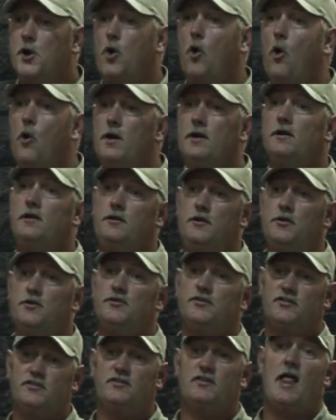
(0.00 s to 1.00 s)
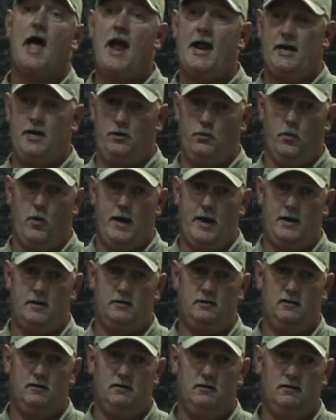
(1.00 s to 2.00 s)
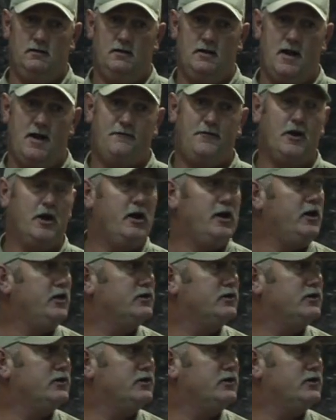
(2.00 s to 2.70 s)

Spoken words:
going to use sliding weight. Now, if you're going to